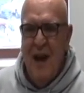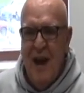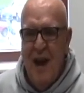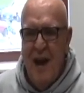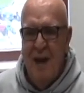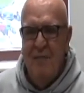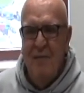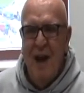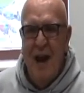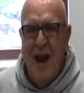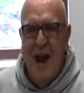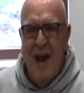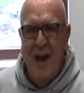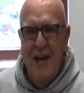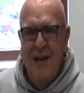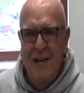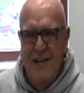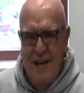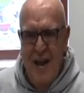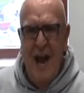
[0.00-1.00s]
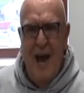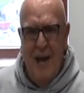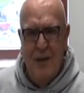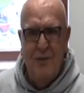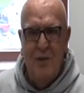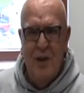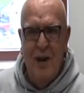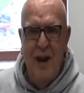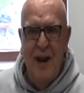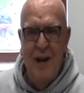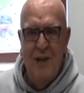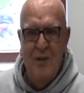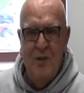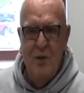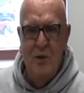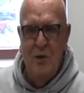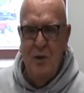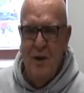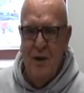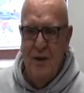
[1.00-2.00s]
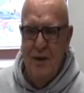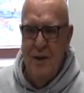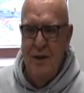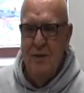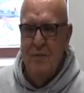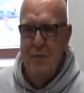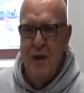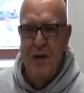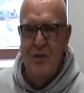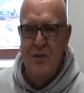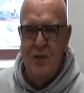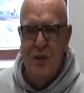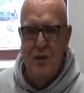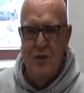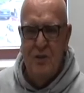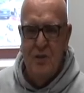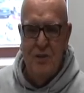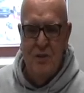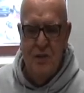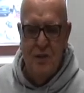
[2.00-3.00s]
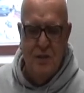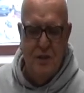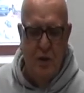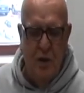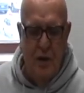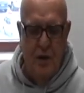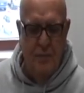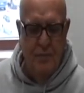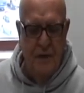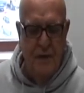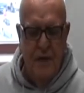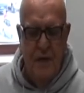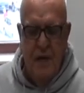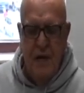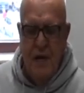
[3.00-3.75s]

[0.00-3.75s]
Today? And, oh, yeah, today, 2.30. My surgeon just called me.